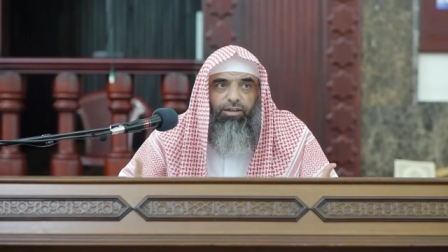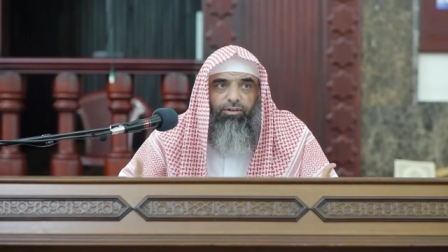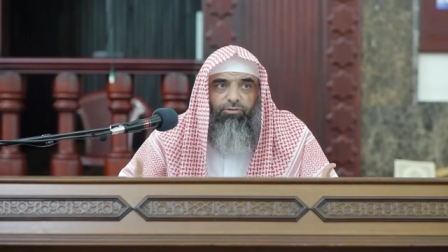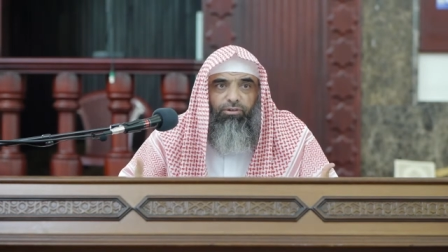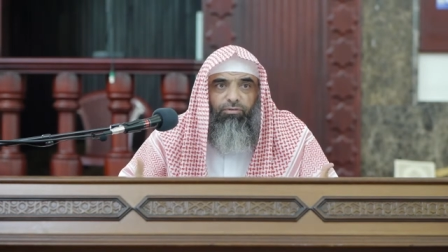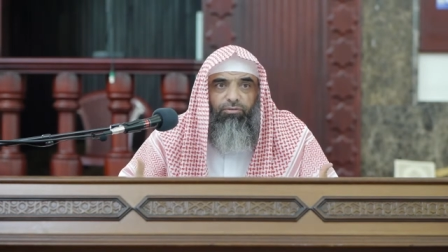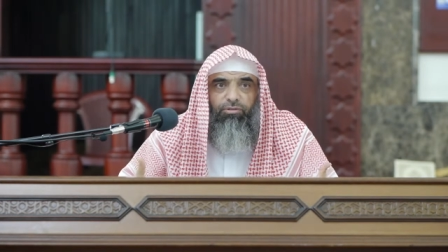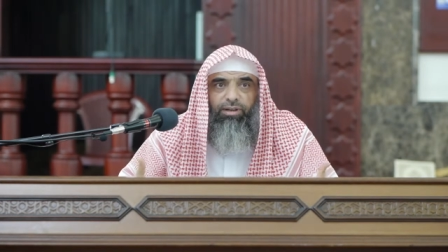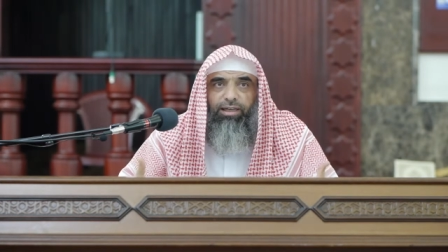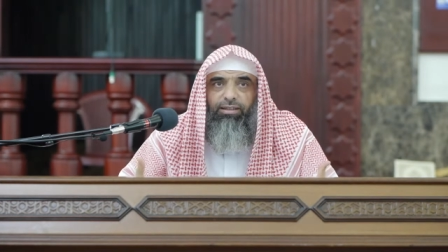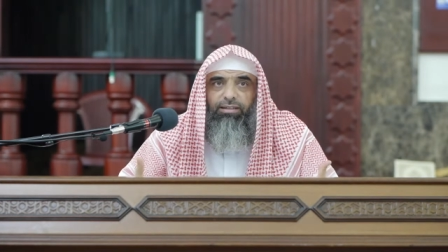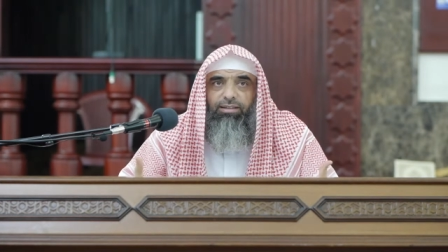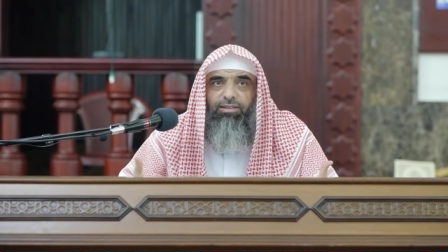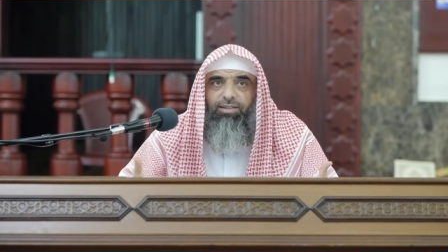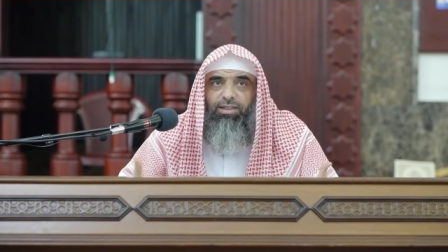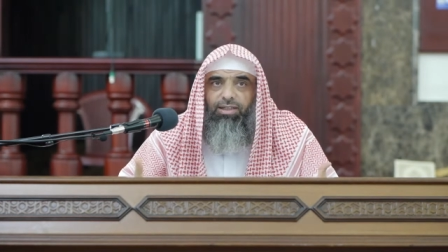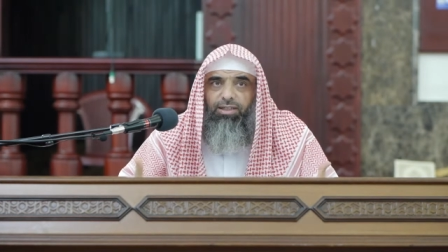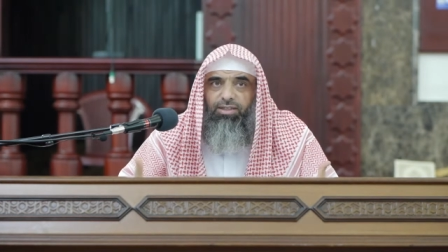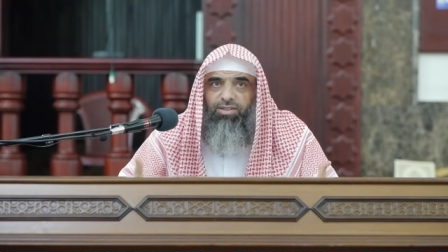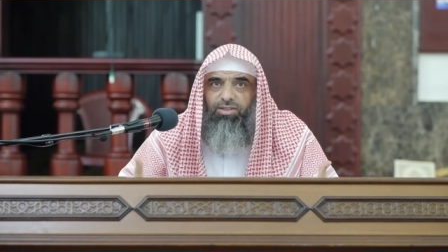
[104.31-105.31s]

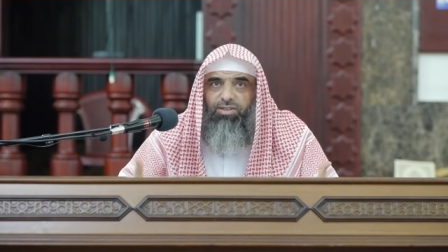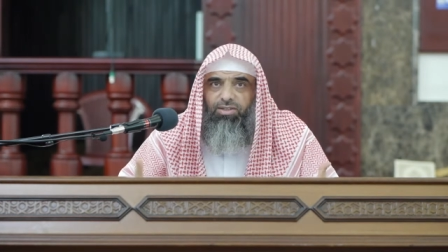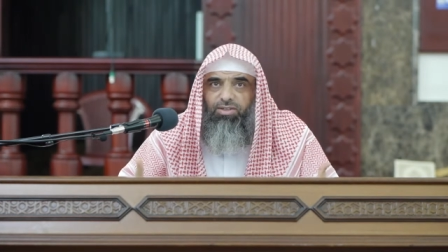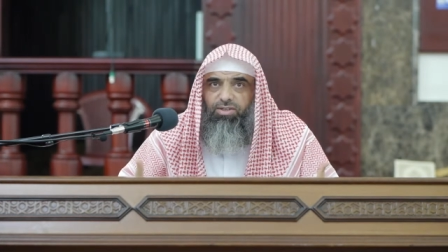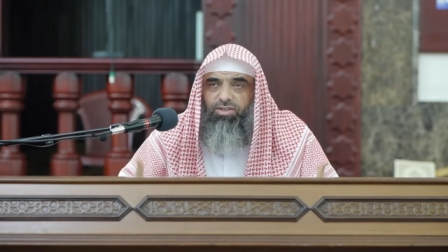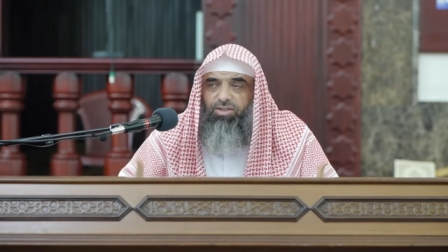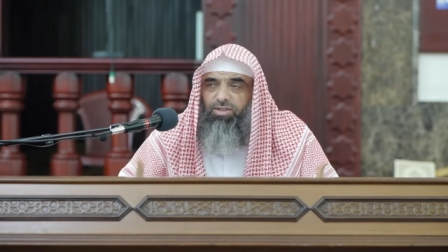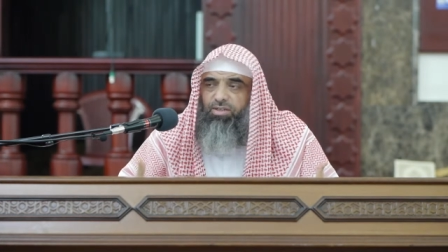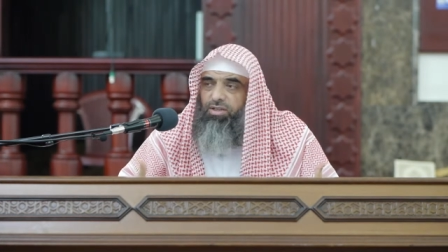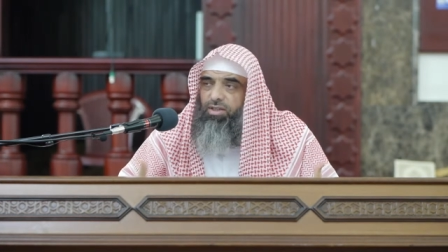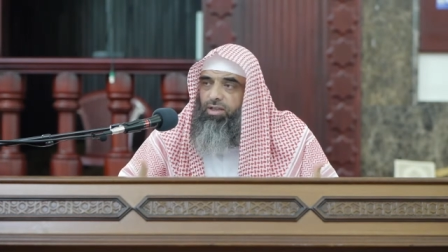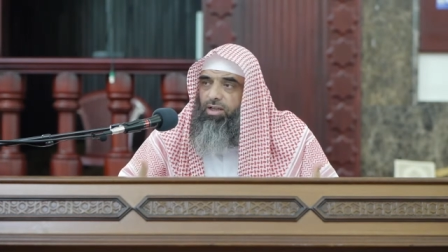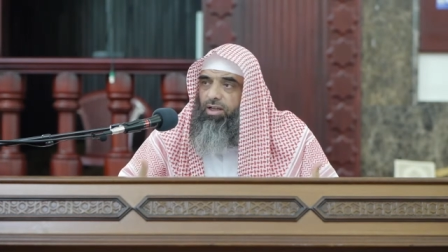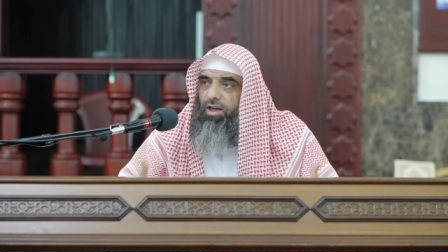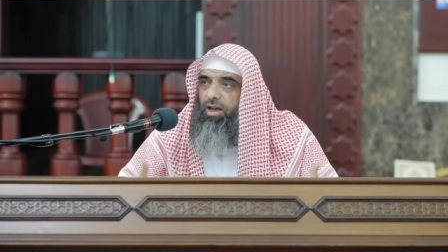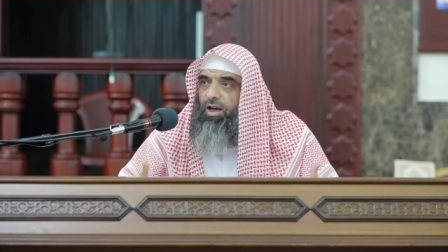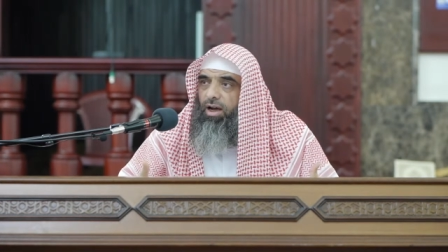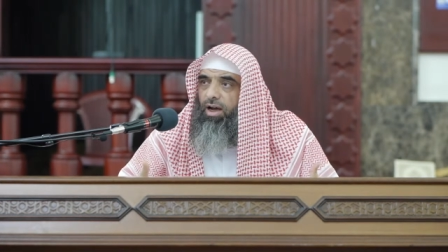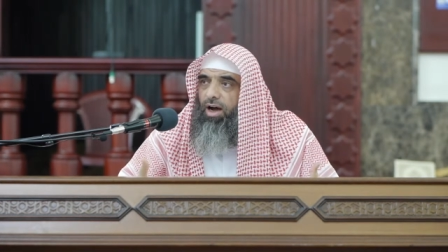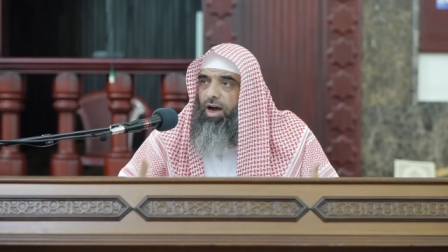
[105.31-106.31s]
reflect its
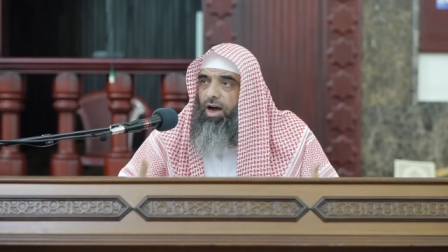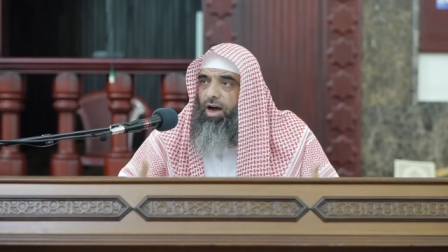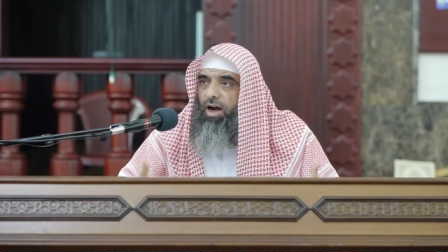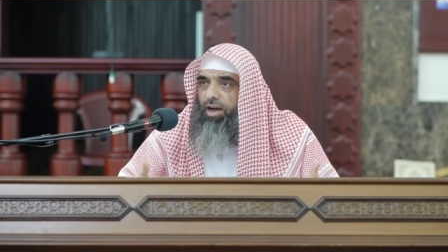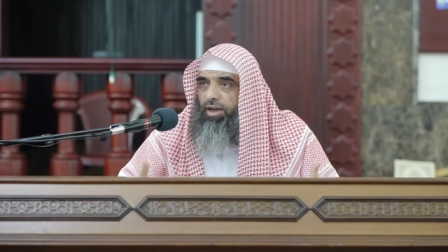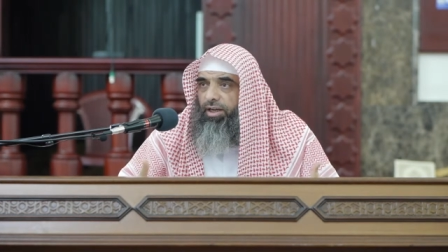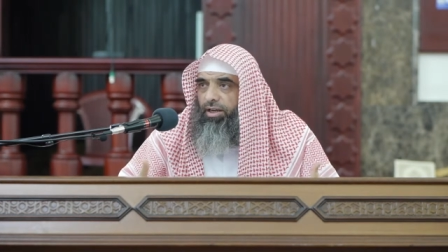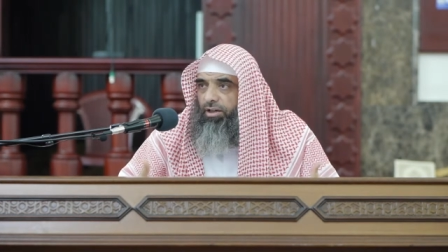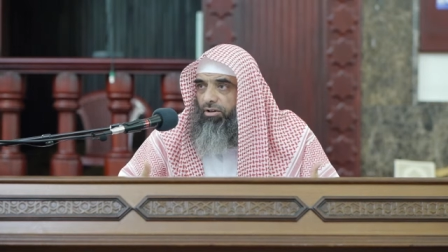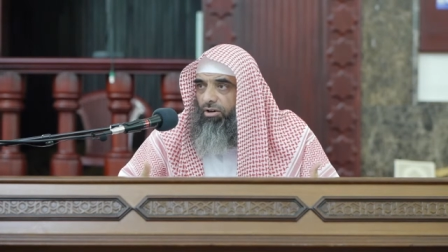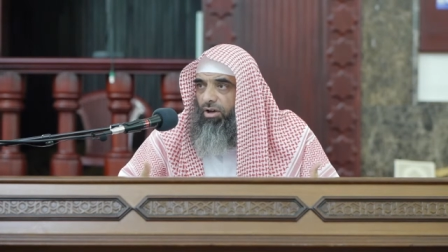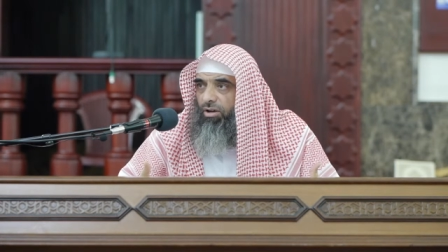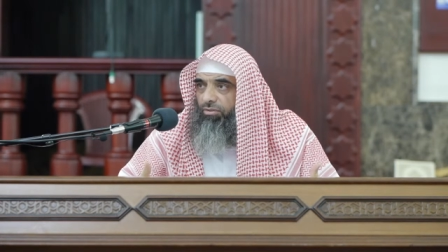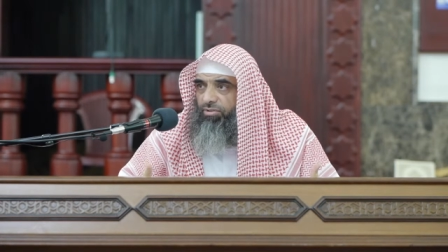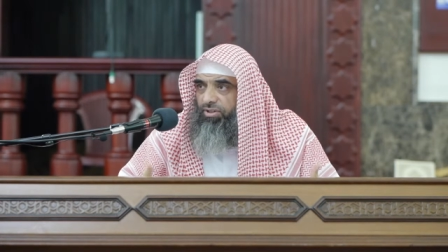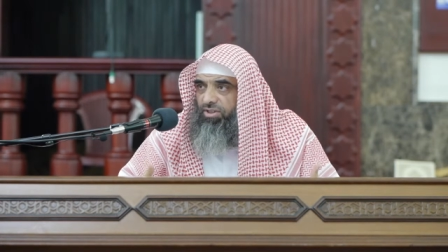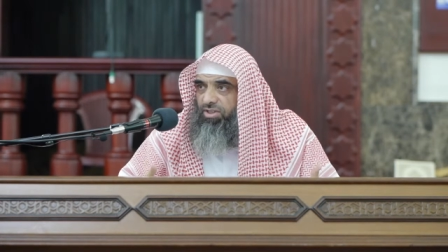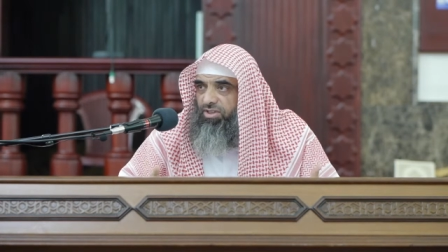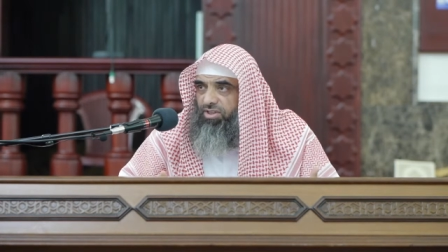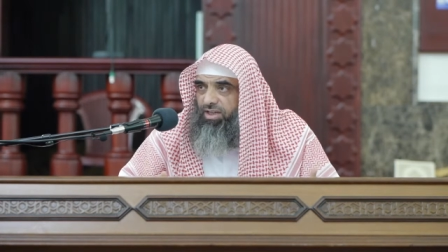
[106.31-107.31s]
high and
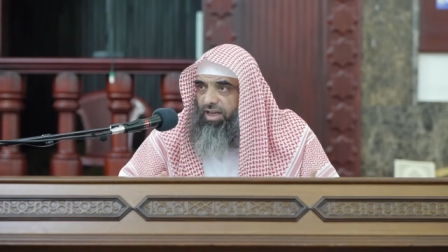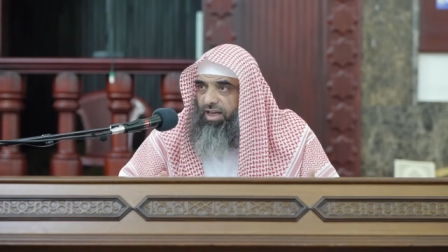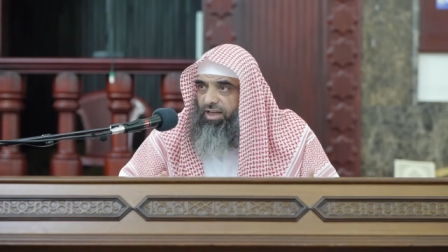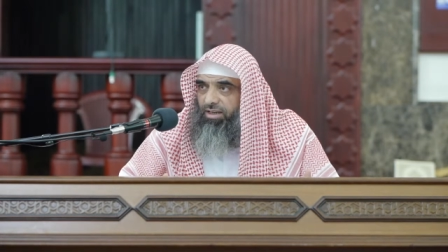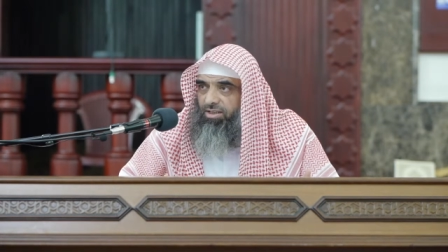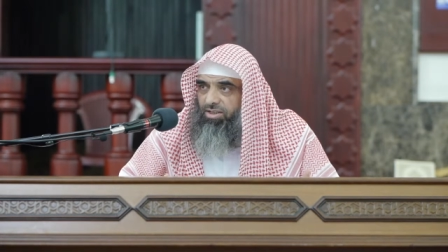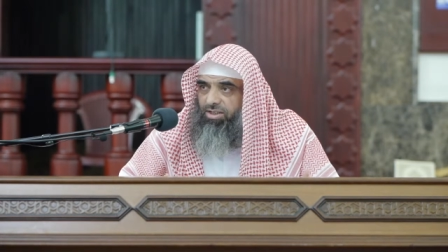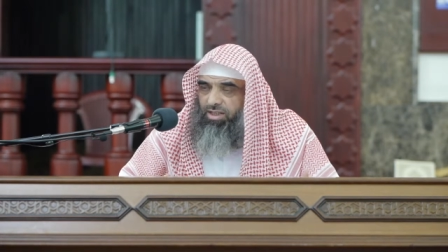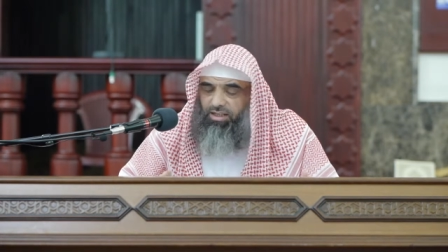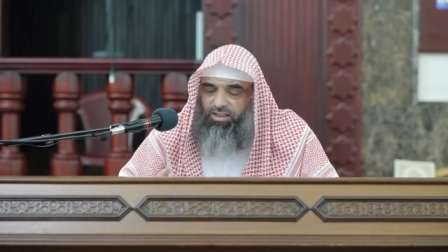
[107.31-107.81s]
lofty status.